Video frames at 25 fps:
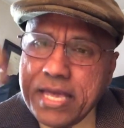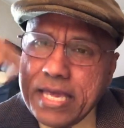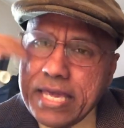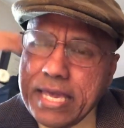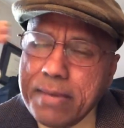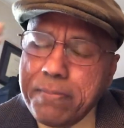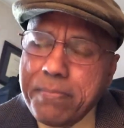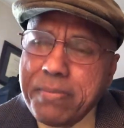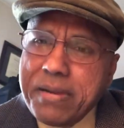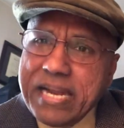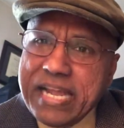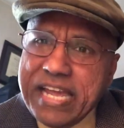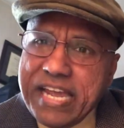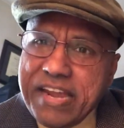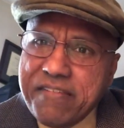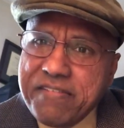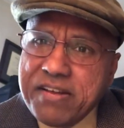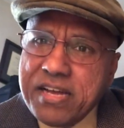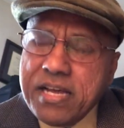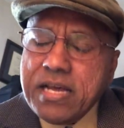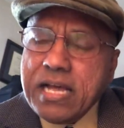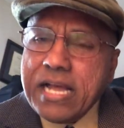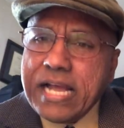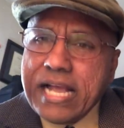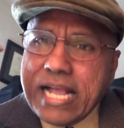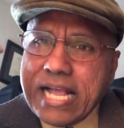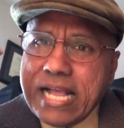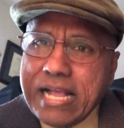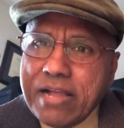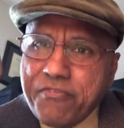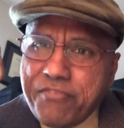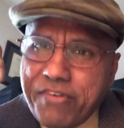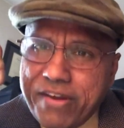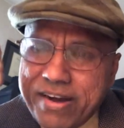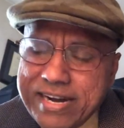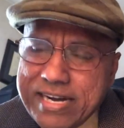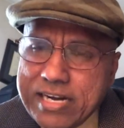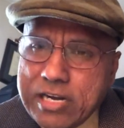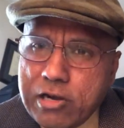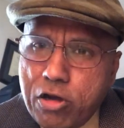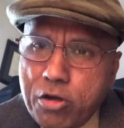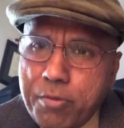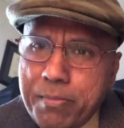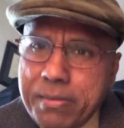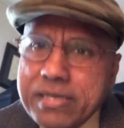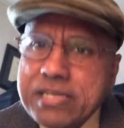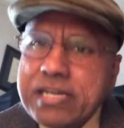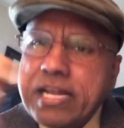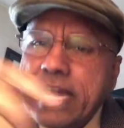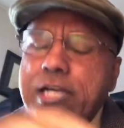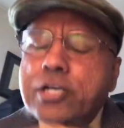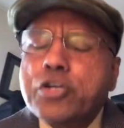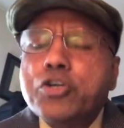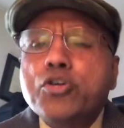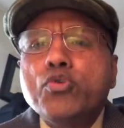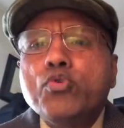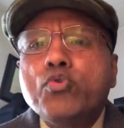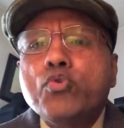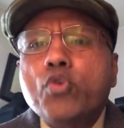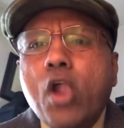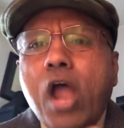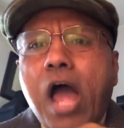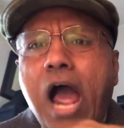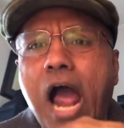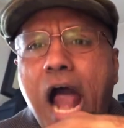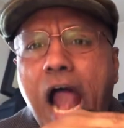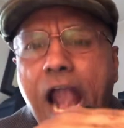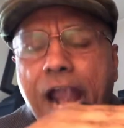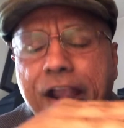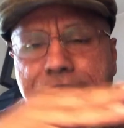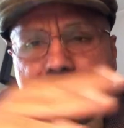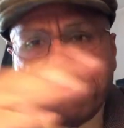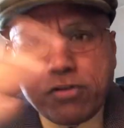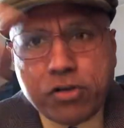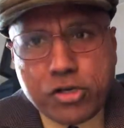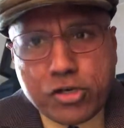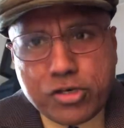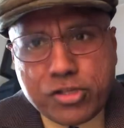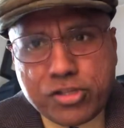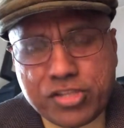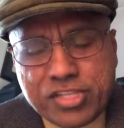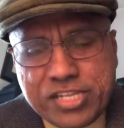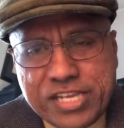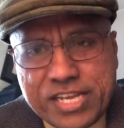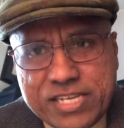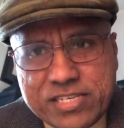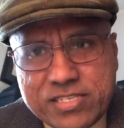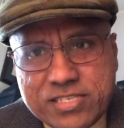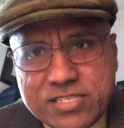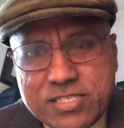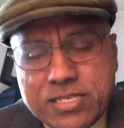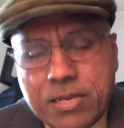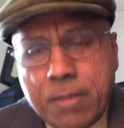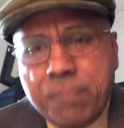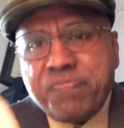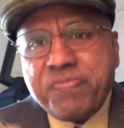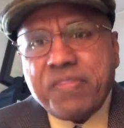He believed federal government can do a lot of good things,